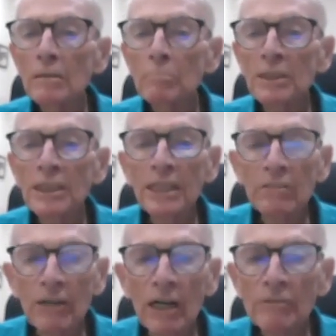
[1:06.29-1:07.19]
but they
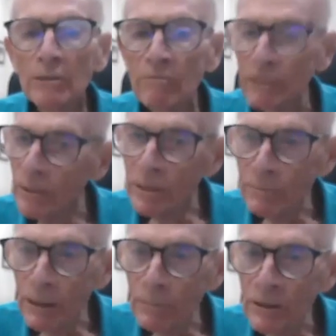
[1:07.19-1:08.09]
involve some famous
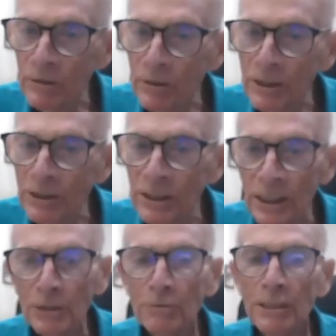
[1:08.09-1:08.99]
people in Christian
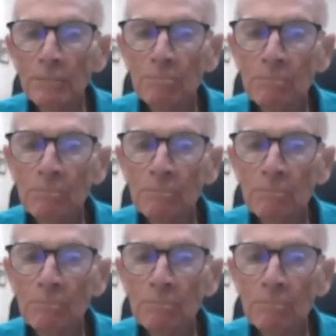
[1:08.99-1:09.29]
history